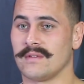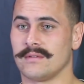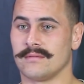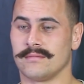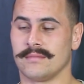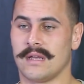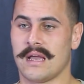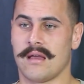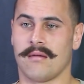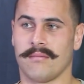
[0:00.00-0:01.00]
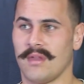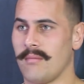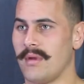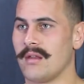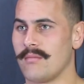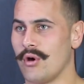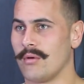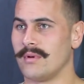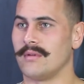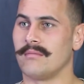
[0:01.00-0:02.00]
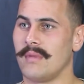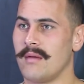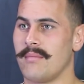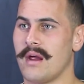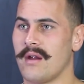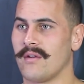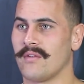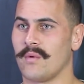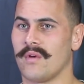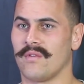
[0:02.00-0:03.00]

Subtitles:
and been at Melbourne and Para as well.